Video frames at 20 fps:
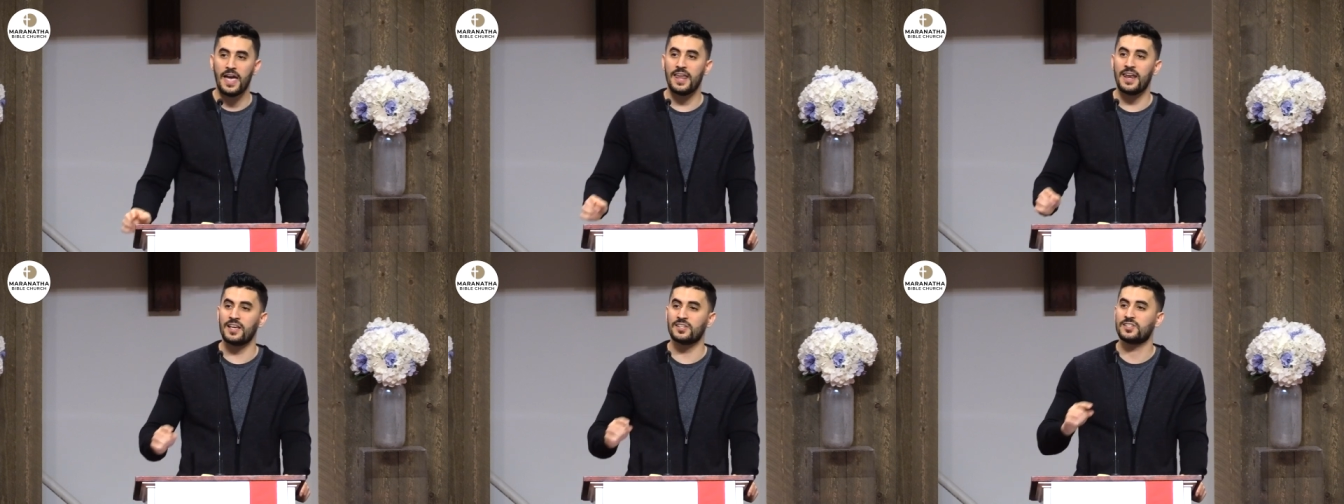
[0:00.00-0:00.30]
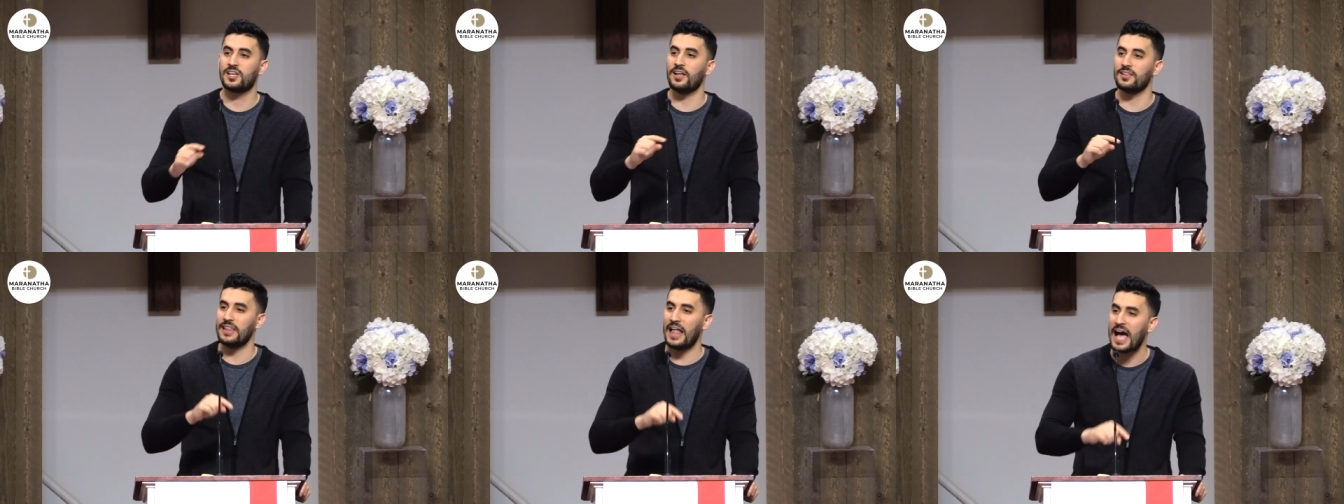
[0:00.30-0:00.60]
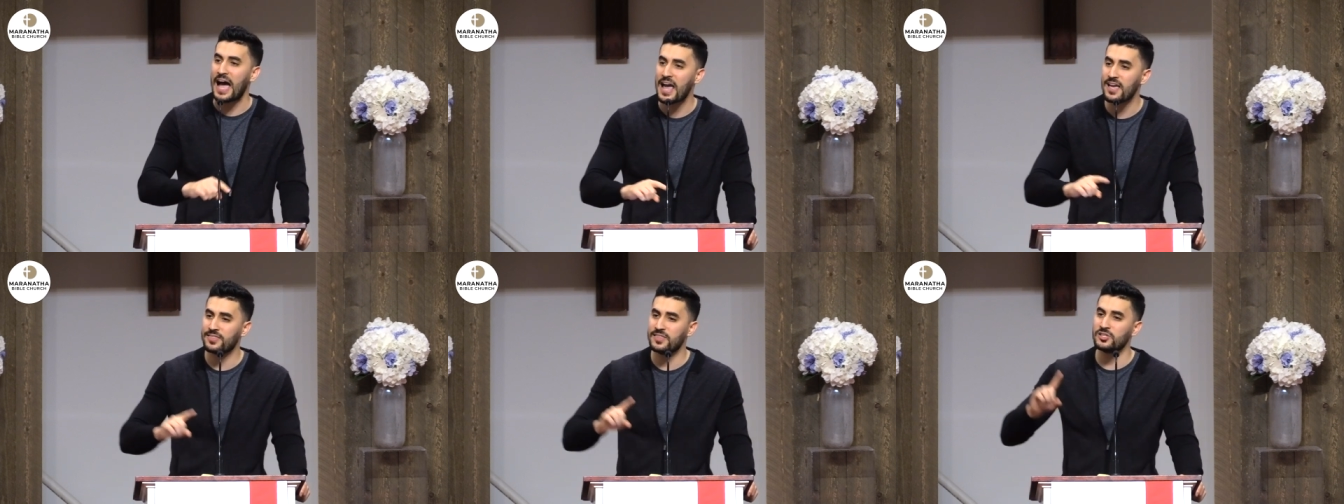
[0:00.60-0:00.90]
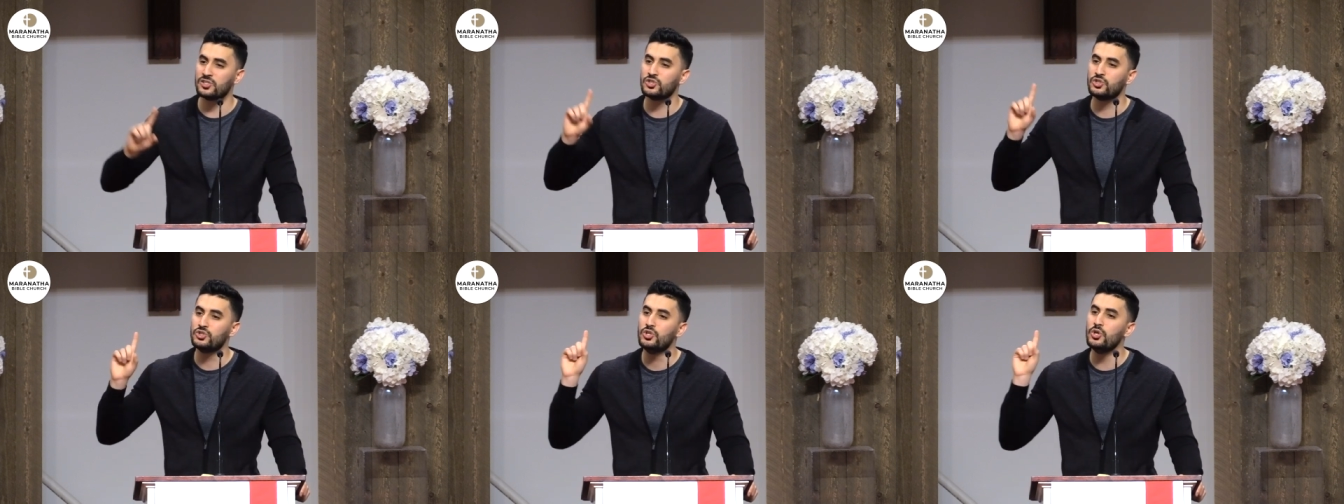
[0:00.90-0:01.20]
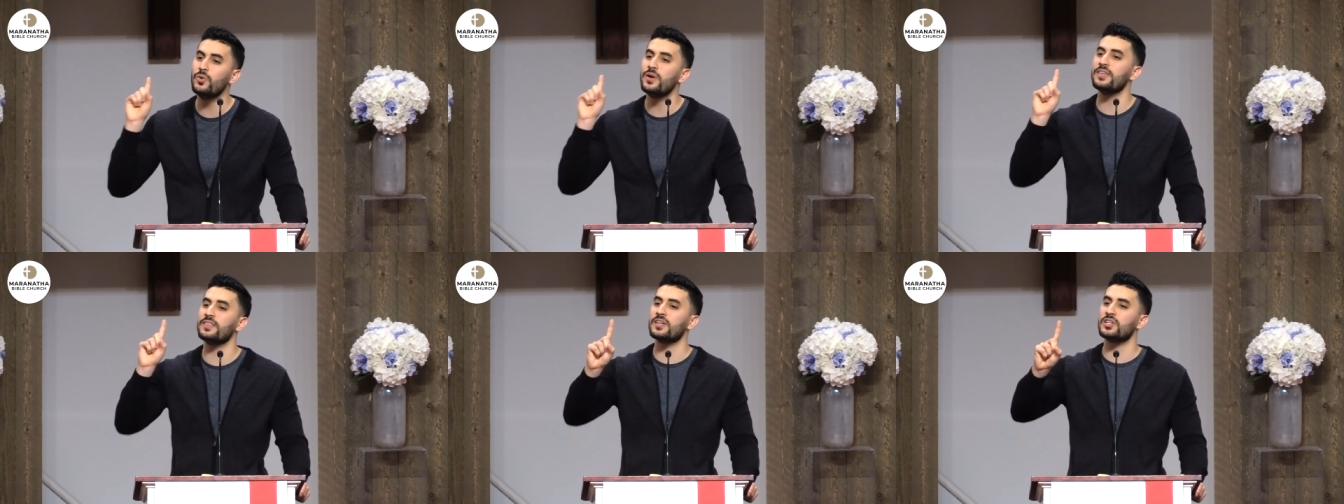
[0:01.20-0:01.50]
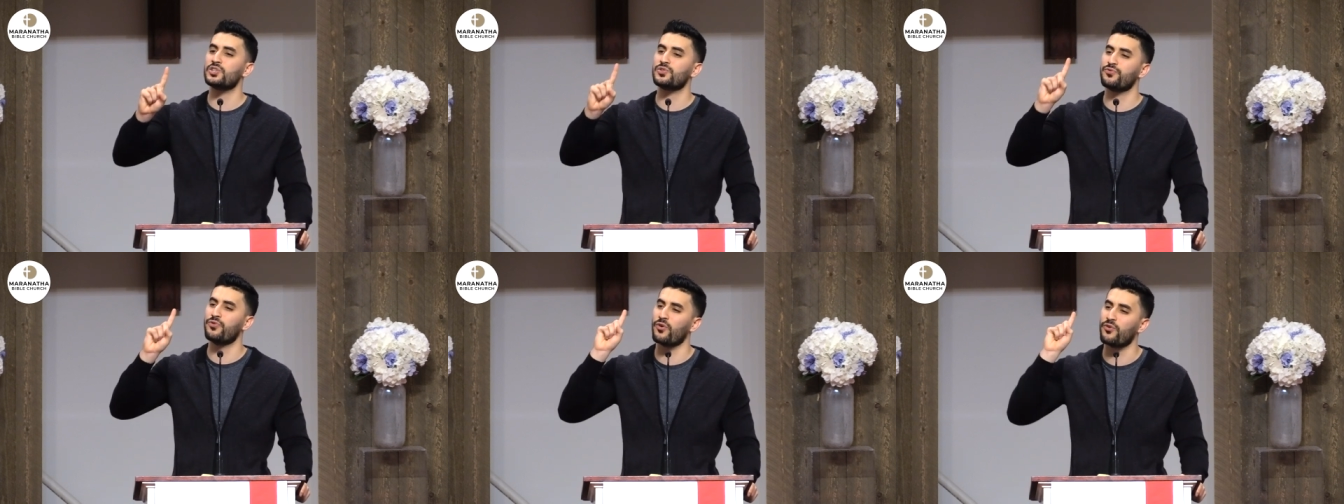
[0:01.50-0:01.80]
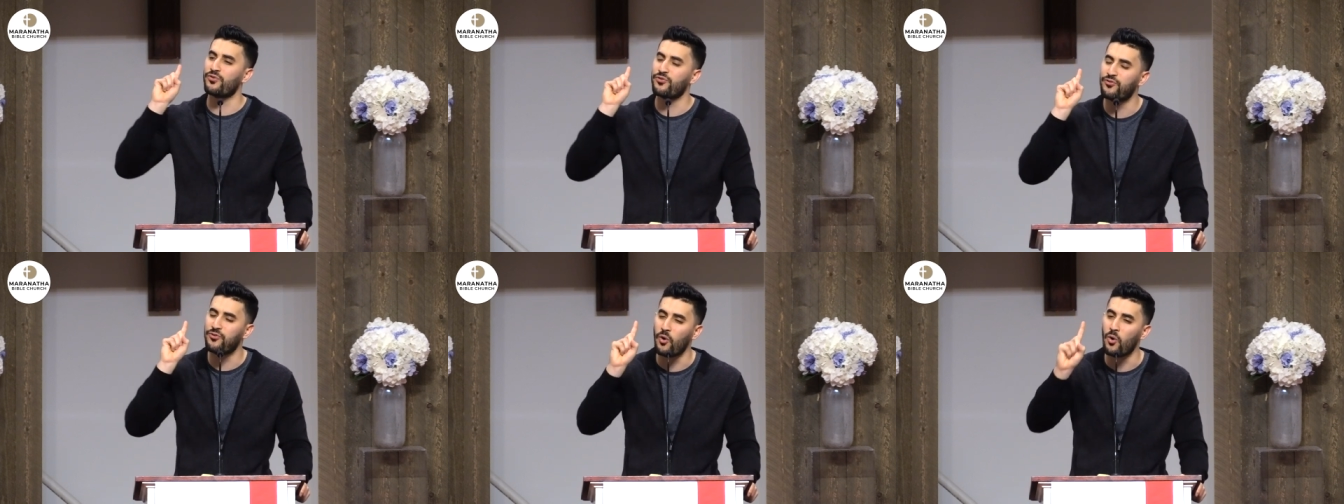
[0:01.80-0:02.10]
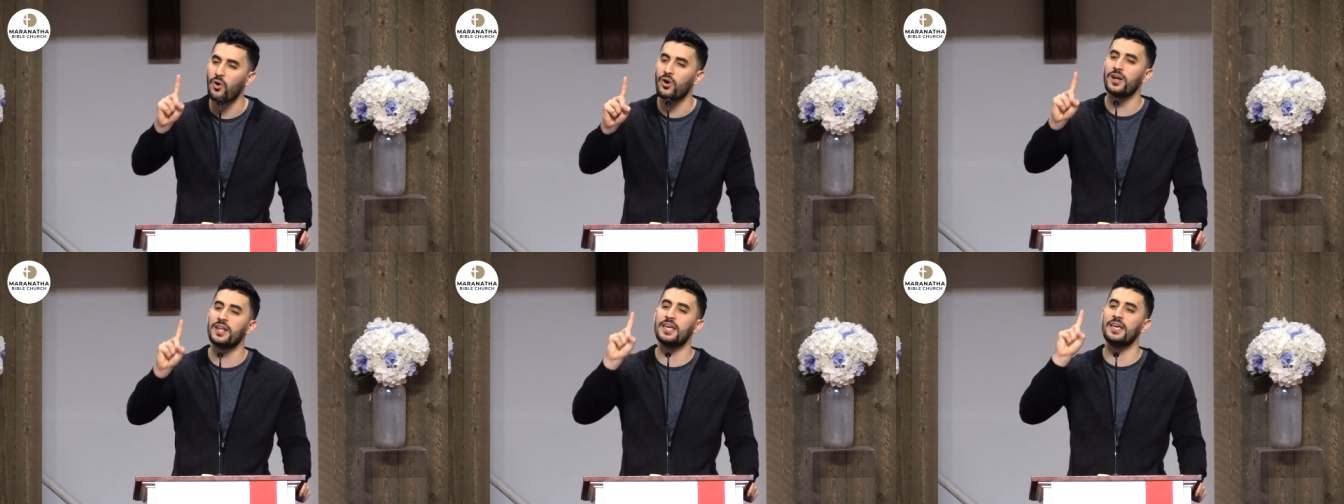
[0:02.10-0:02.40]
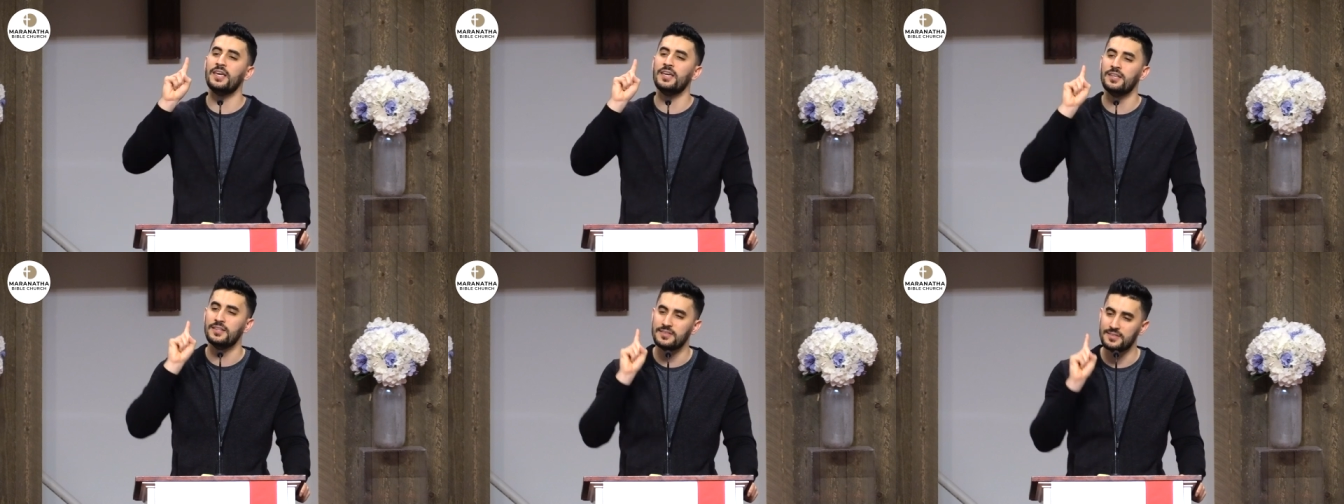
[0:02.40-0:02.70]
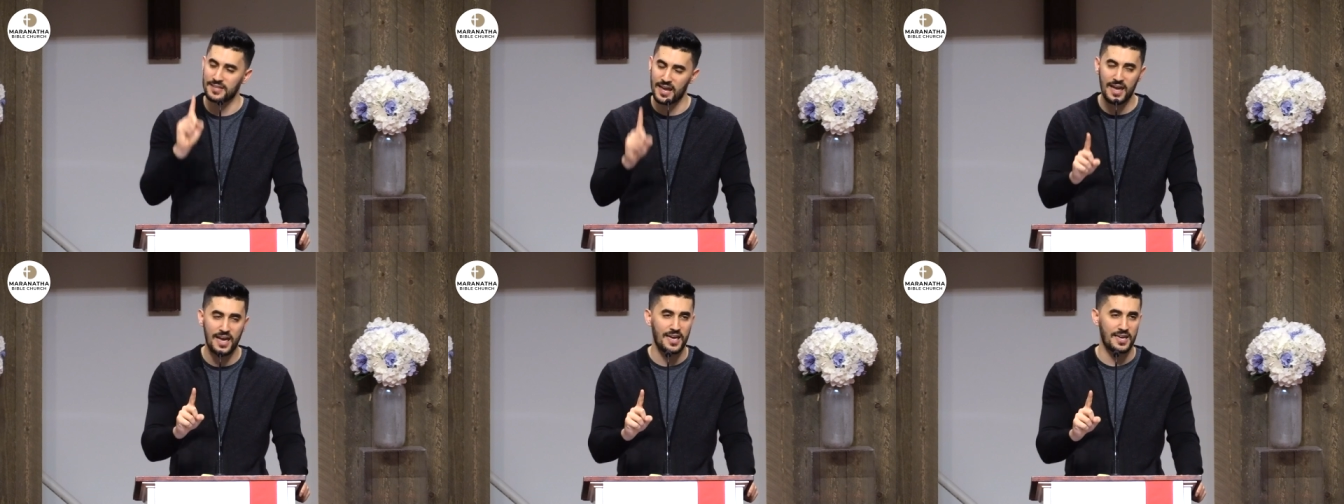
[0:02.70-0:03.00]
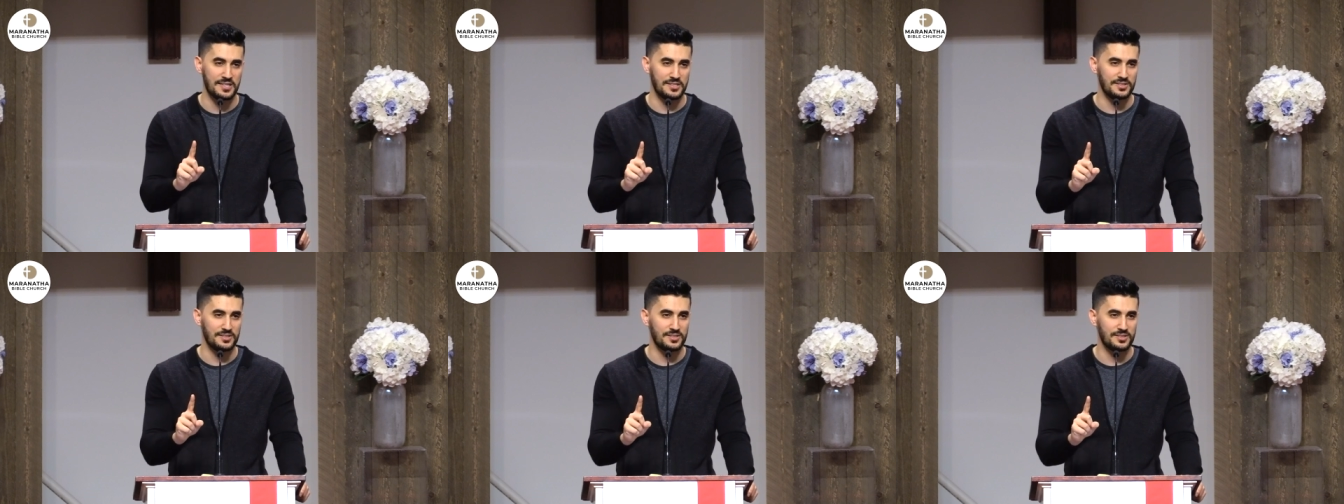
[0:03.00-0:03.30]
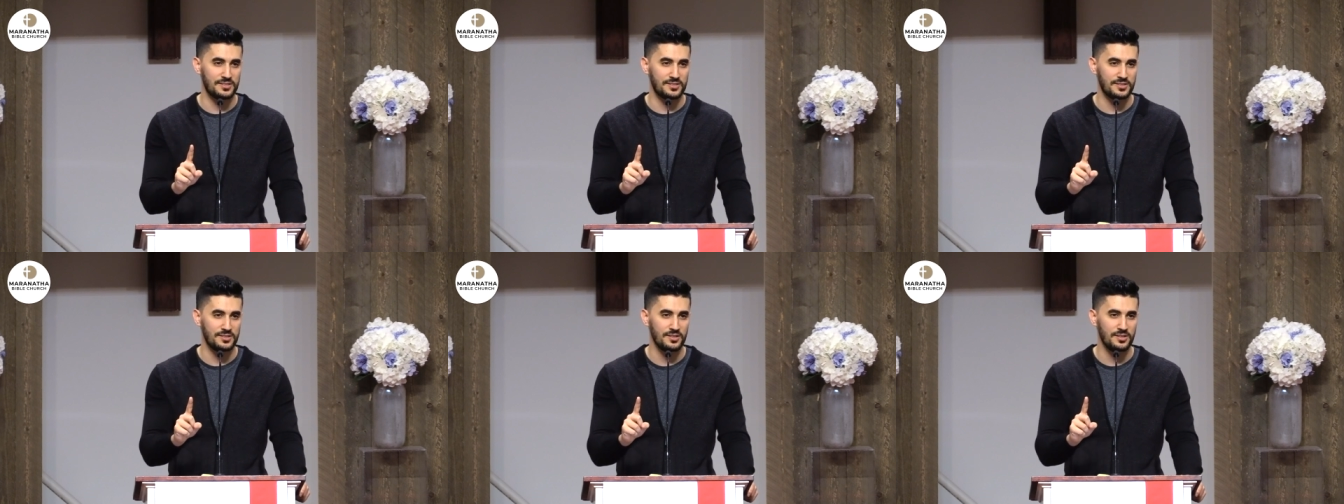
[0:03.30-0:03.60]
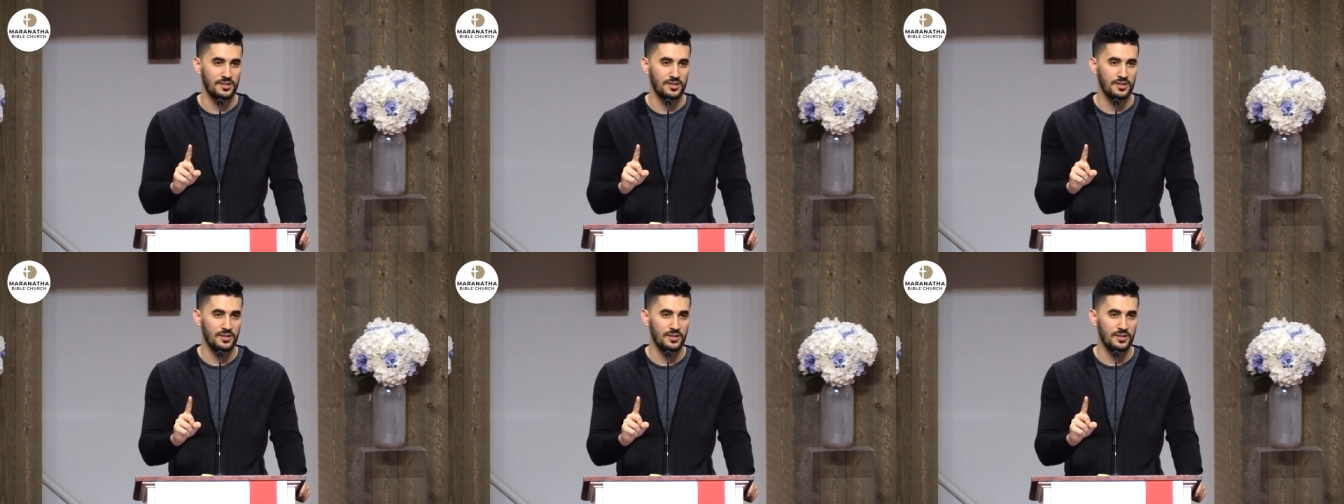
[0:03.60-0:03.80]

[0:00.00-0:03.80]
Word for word: And as Goliath is doing this for 40 days,